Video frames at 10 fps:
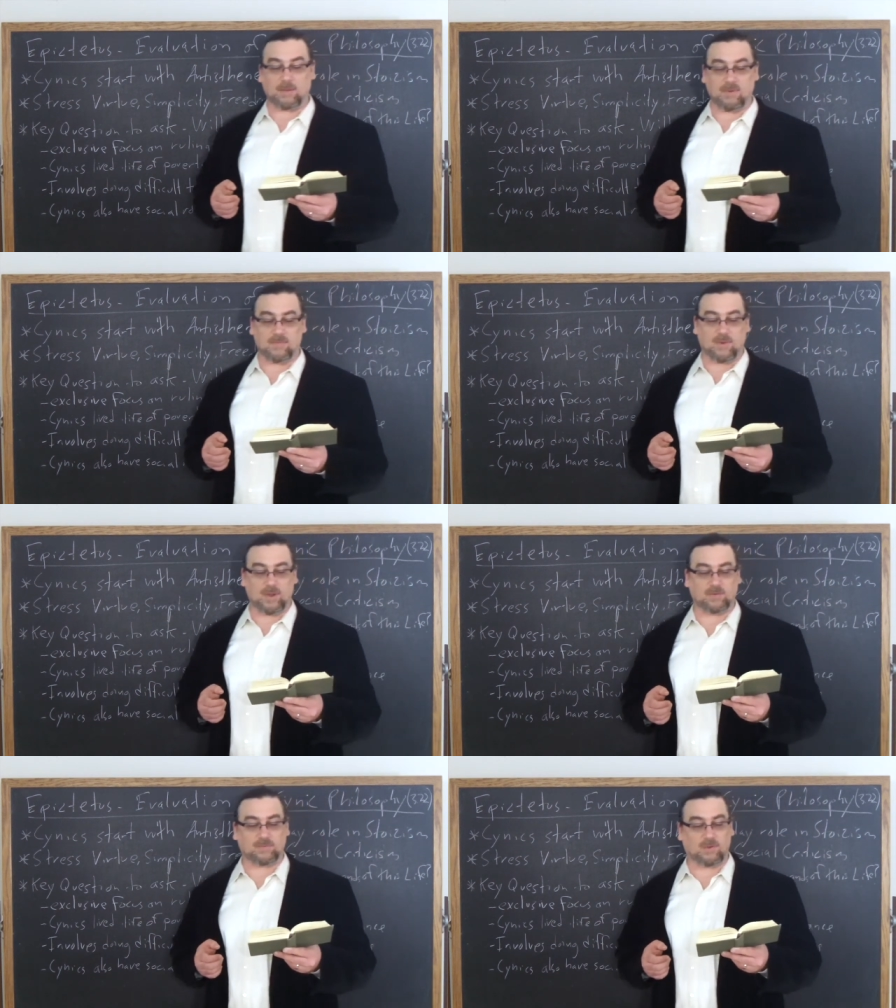And
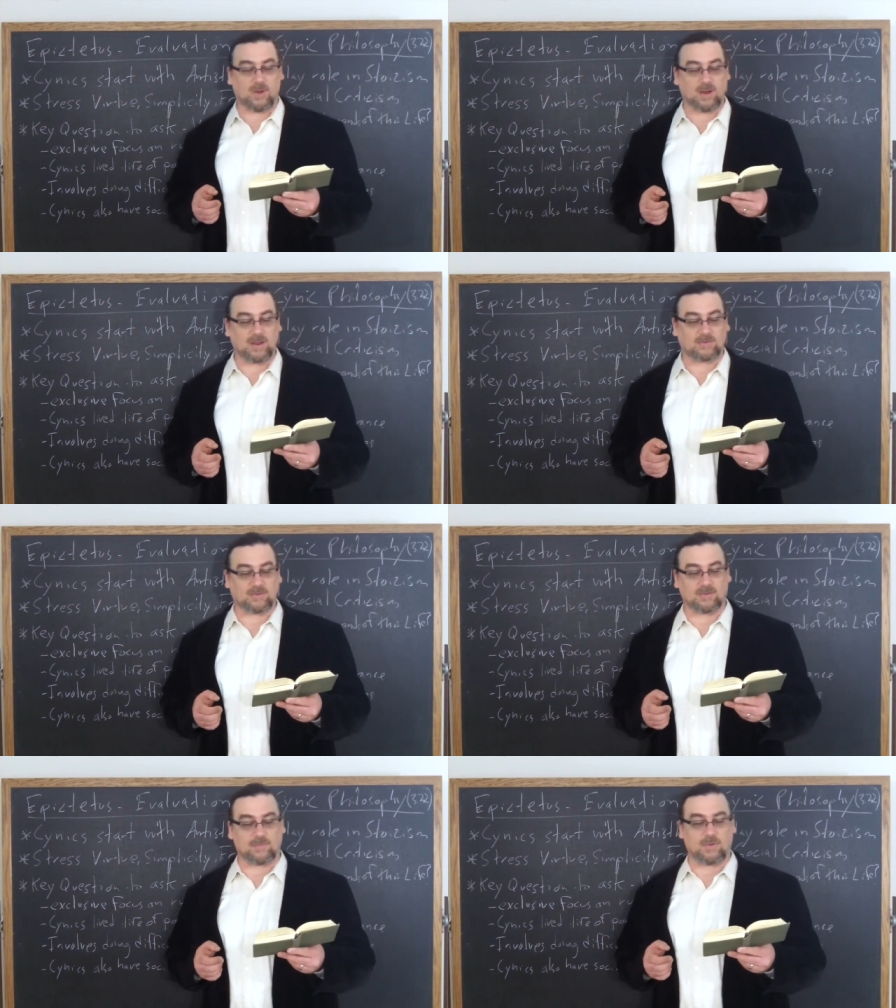before he's flogged, he has
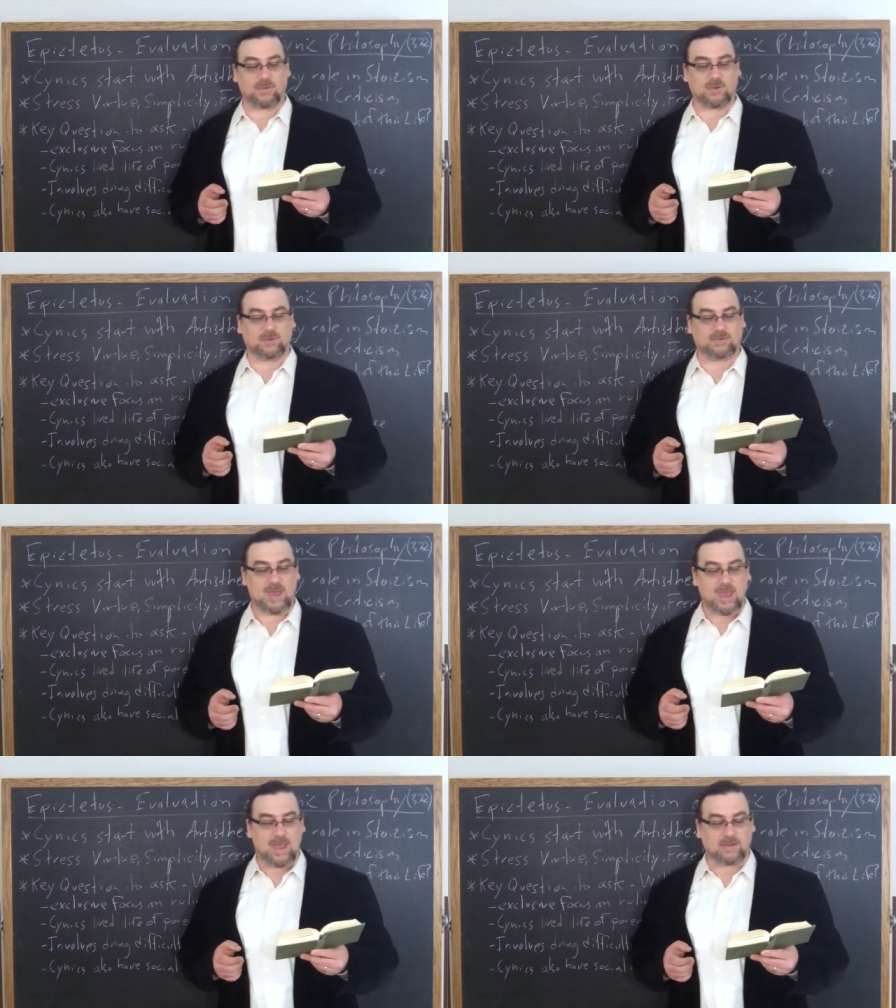to suffer thirst